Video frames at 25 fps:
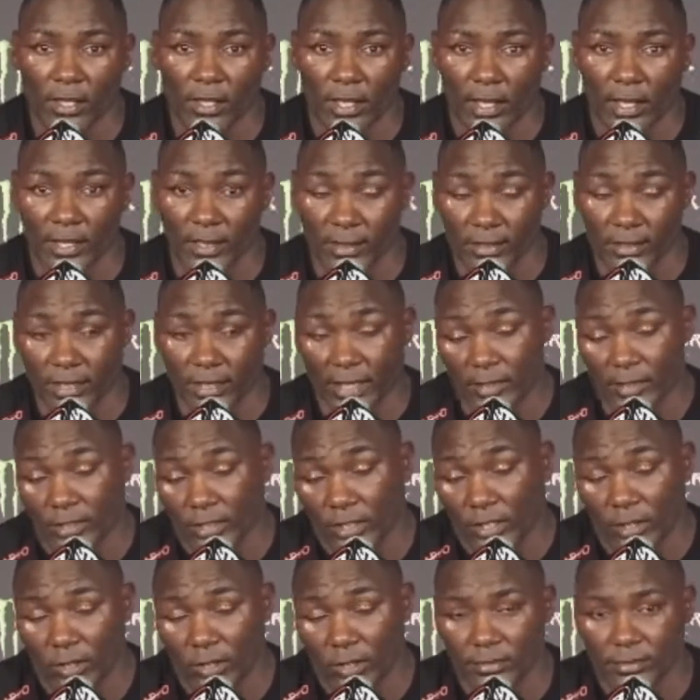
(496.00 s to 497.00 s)
and let,
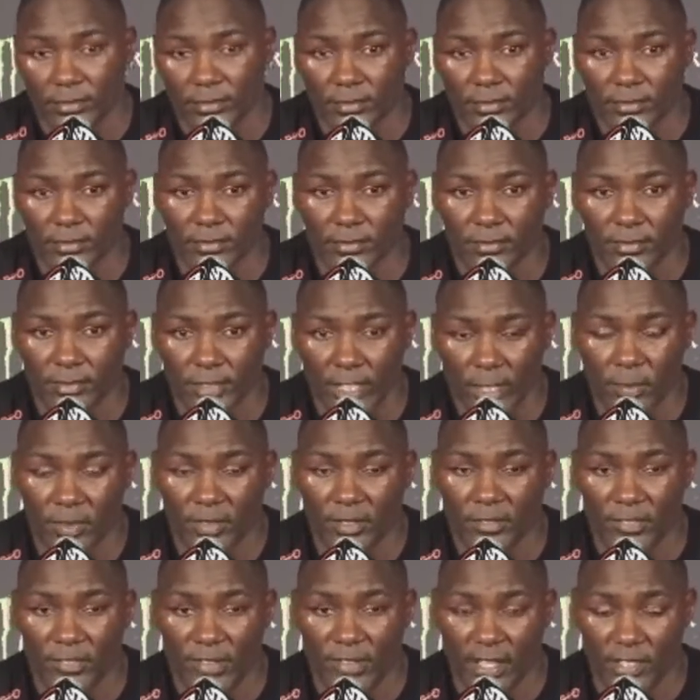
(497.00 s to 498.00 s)
you know, keeping
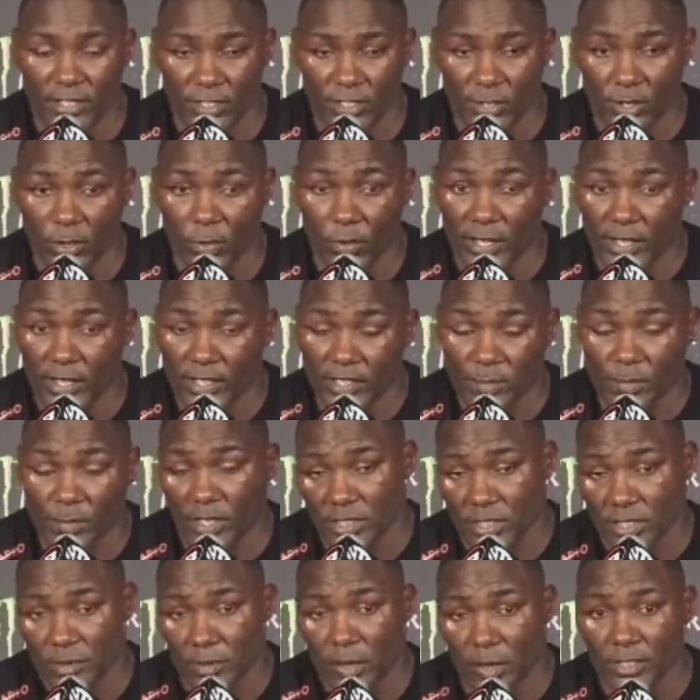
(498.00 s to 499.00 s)
the fans away as
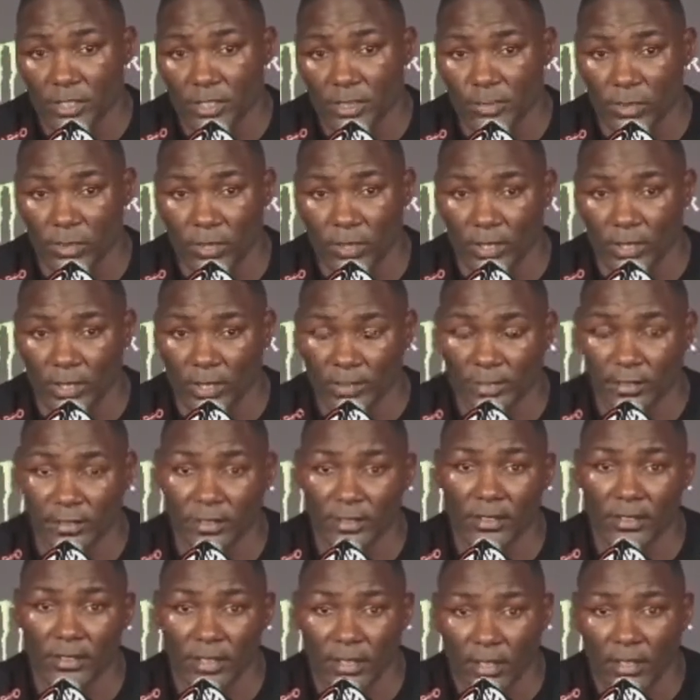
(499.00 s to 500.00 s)
much as possible
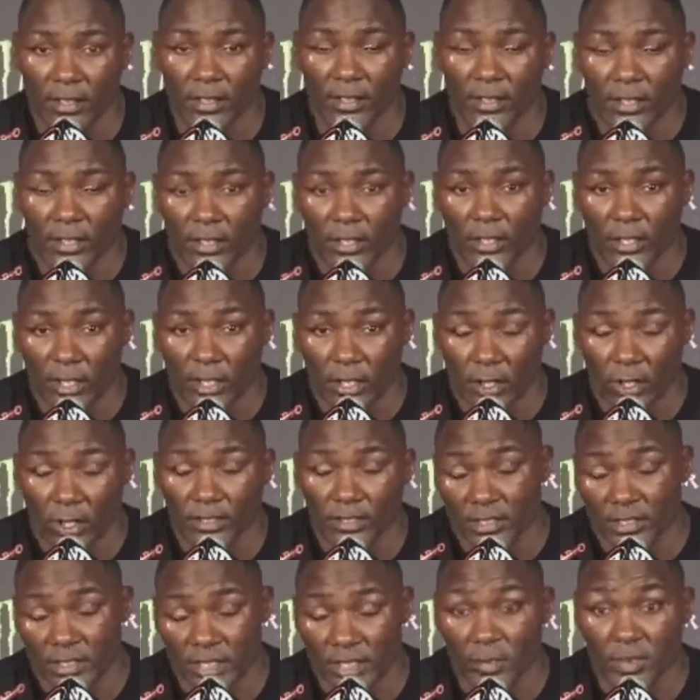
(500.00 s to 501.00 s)
and, you know,
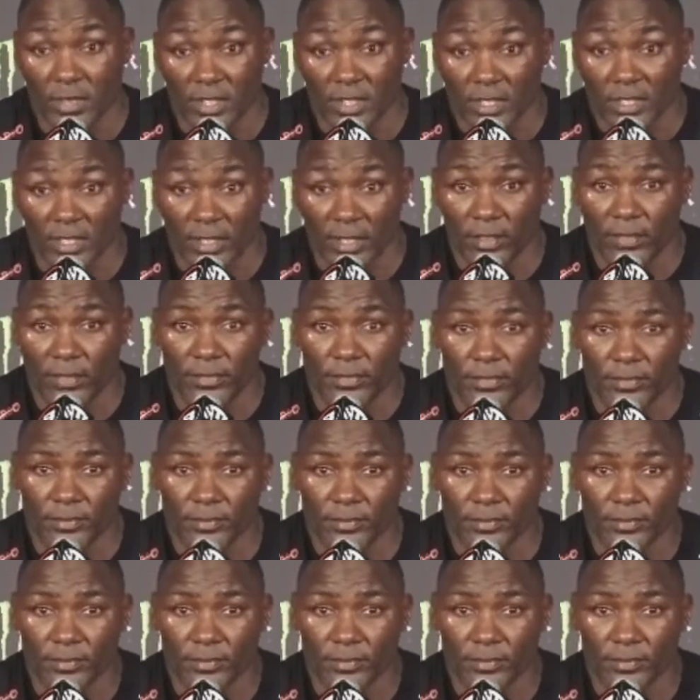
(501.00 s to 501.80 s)
just keeping us safe.